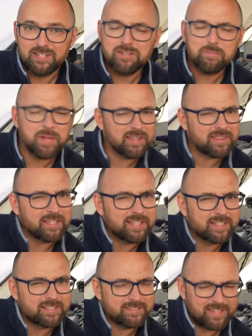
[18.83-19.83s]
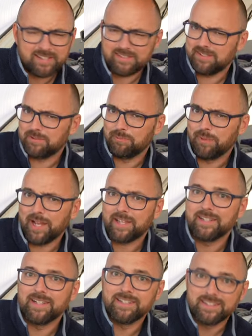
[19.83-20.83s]
You may think that's a
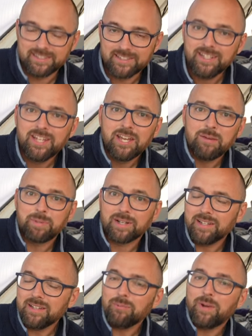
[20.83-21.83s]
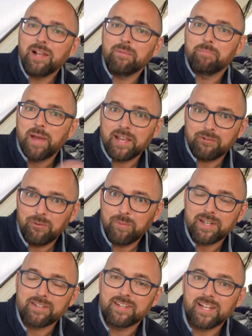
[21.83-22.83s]
wacky idea, but a little while back we
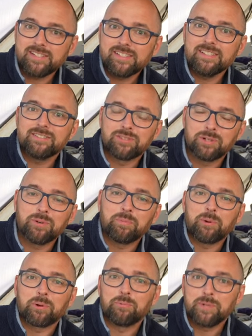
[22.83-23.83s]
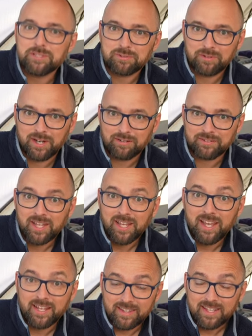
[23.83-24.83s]
met Nigel and Joe aboard Witchcraft,
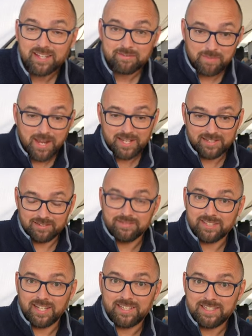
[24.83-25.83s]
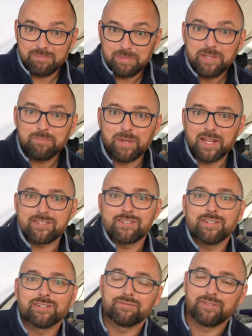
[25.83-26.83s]
and they had made tiny beanbag
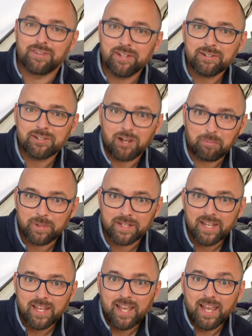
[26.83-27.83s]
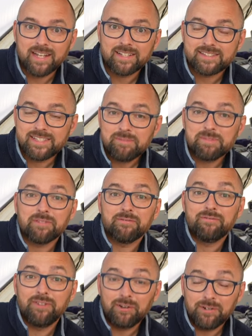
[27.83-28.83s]
chairs for their cockpit, and it seemed
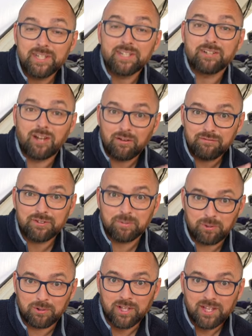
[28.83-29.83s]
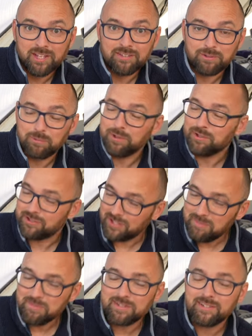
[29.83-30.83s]
very comfortable, so we're
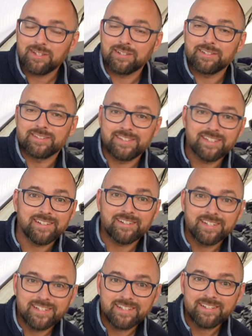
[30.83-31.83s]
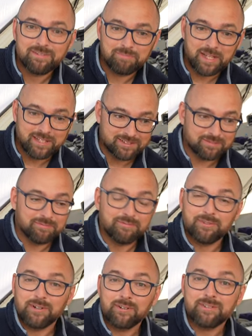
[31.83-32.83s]
shamelessly gonna steal their idea and make some
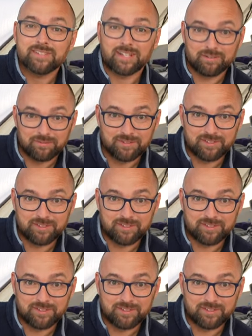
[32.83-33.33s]
for ourselves.